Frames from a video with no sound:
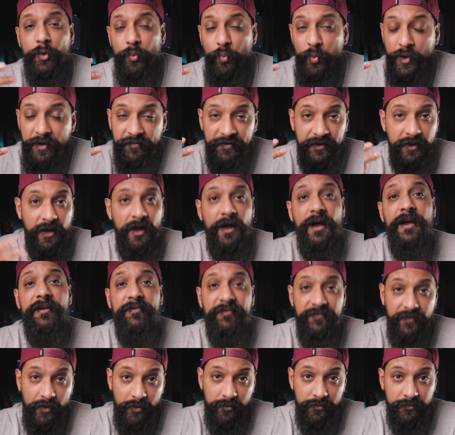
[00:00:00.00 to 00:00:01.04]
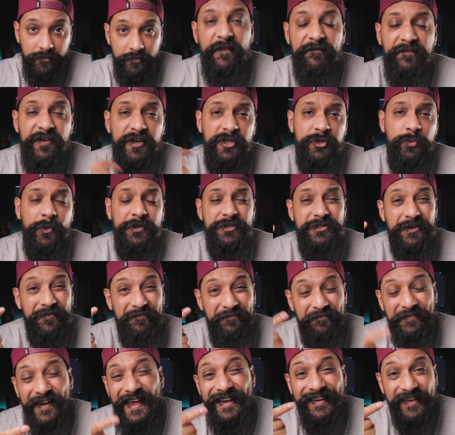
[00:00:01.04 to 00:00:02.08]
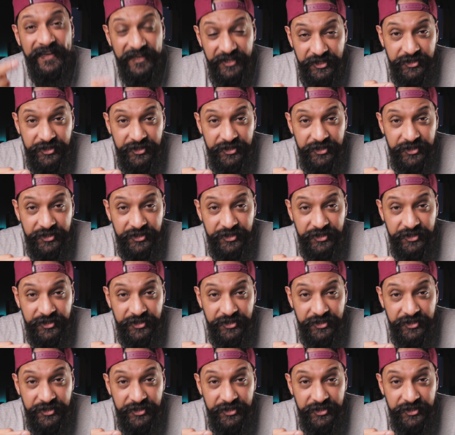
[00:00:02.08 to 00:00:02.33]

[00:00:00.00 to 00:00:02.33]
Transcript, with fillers: with an iPhone. The first one is your flat lay